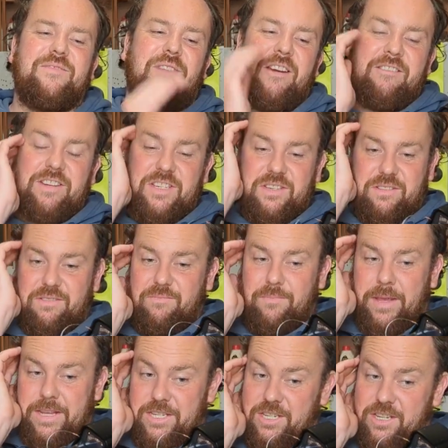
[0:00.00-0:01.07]
various
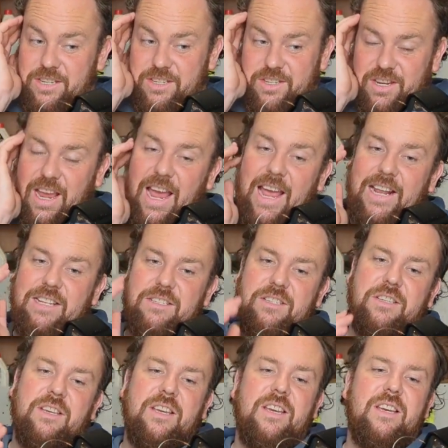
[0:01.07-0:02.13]
pictures
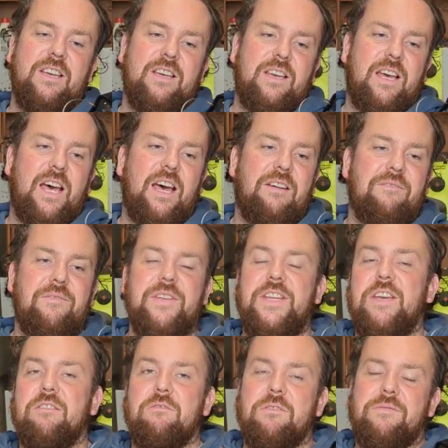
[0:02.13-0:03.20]
and
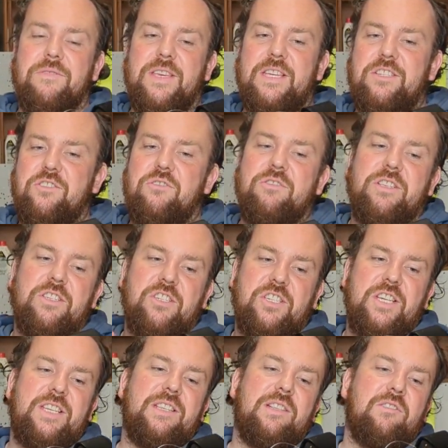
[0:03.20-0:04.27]
video of these, you can
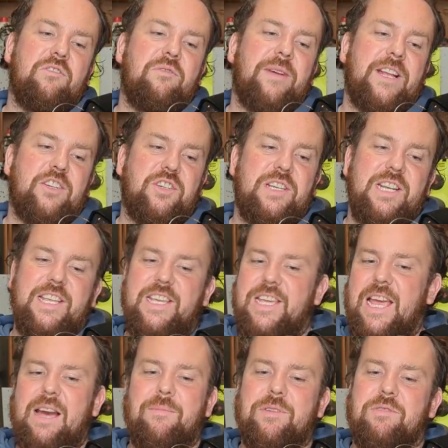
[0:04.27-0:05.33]
see the lube actually
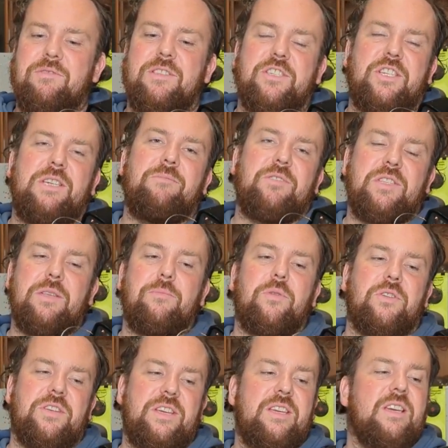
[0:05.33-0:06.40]
leaking out between the seams in the
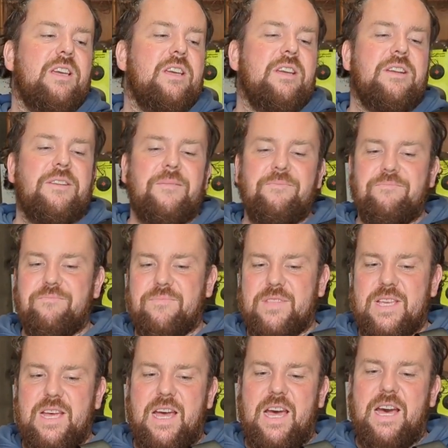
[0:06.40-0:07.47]
body
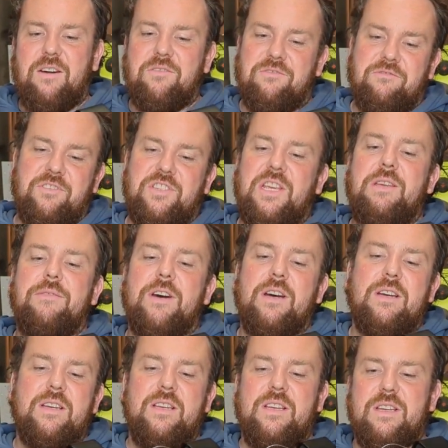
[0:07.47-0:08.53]
or the receiver.
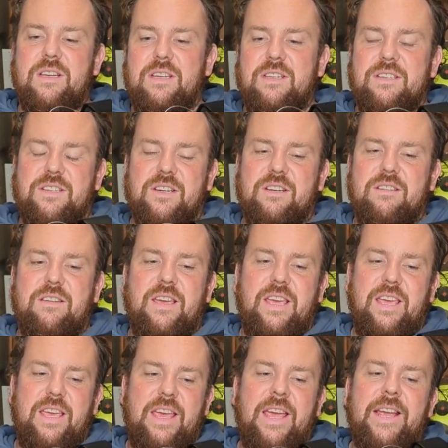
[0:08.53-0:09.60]
So
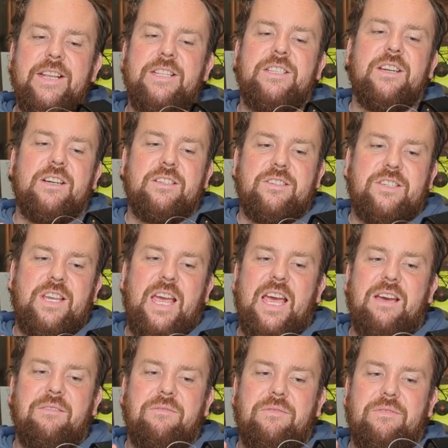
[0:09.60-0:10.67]
it does
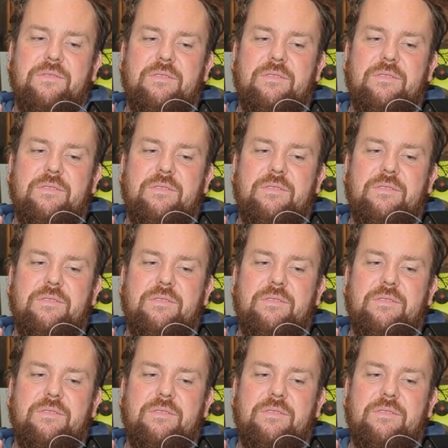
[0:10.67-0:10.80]
have